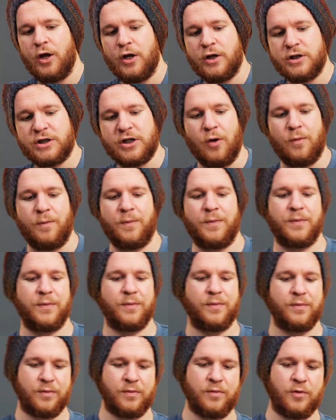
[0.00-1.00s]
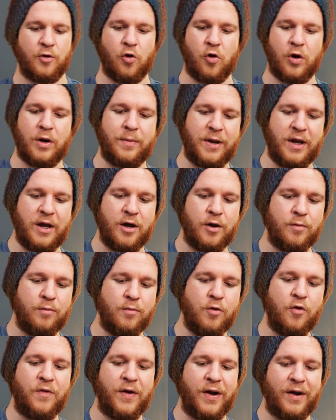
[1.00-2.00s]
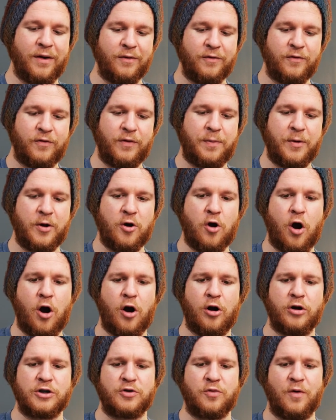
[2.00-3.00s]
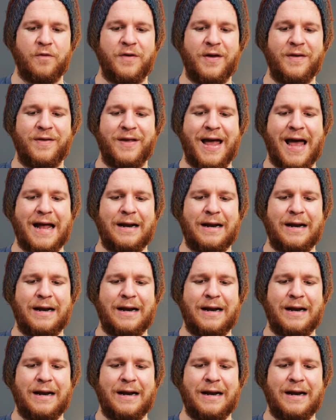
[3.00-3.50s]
So, you're going to be moving, flipping cards, revealing